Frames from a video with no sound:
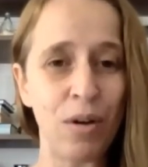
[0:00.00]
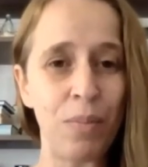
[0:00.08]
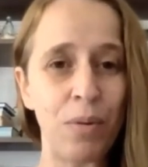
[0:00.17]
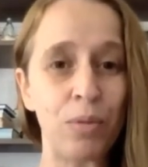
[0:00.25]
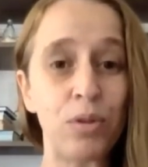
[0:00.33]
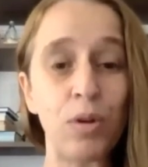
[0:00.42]
And
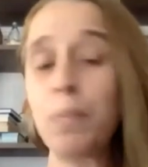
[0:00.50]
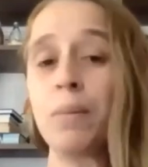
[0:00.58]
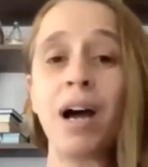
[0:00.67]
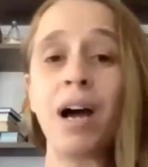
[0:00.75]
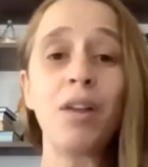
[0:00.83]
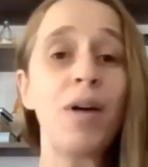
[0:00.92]
so
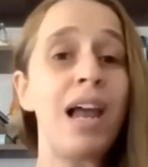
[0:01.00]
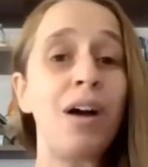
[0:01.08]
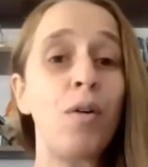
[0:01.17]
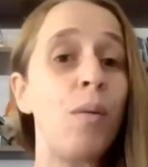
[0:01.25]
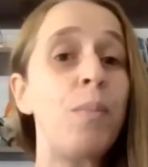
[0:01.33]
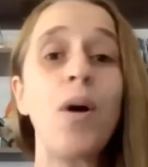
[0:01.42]
how
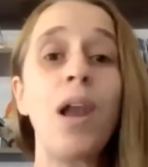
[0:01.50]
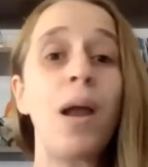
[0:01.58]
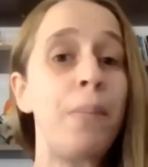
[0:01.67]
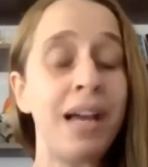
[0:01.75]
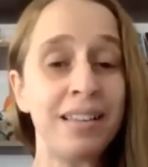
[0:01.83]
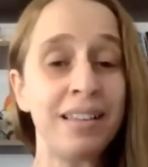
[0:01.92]
do we